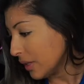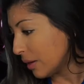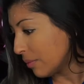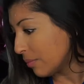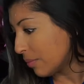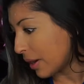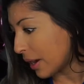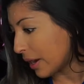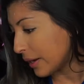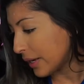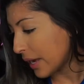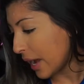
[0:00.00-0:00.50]

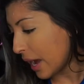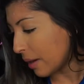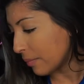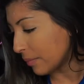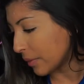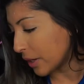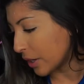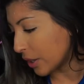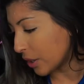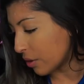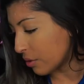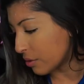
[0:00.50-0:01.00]
But yeah, I'm
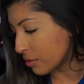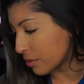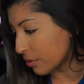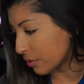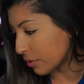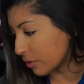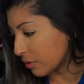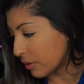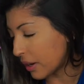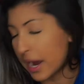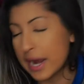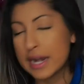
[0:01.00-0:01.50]
gonna go
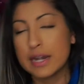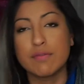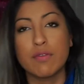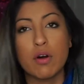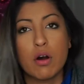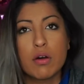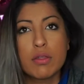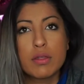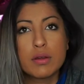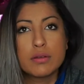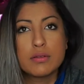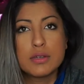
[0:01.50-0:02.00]
through kind of
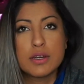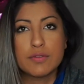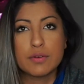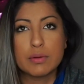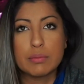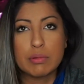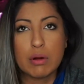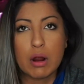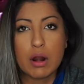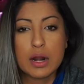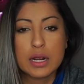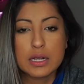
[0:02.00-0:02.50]
all the different
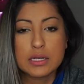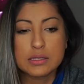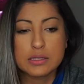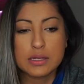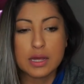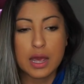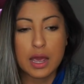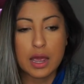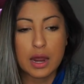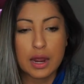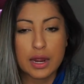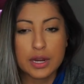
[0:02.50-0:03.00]
products
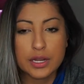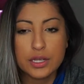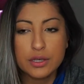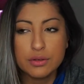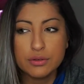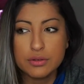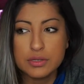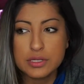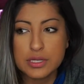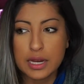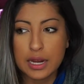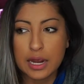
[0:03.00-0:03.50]
that I
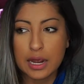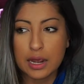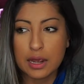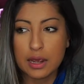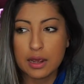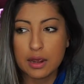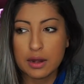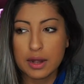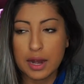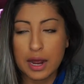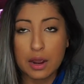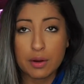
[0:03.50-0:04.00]
use
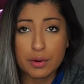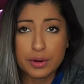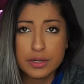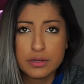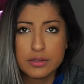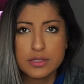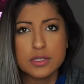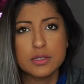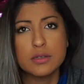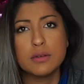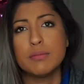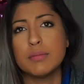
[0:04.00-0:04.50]
and how I
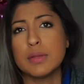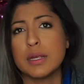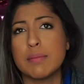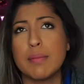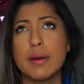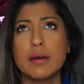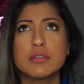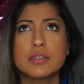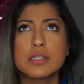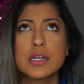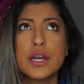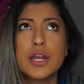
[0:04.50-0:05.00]
use them, the
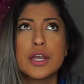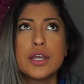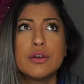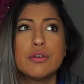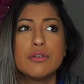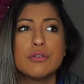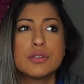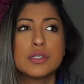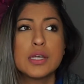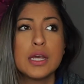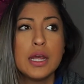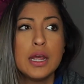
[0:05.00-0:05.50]
amounts that I
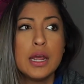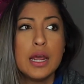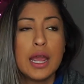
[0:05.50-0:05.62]
use,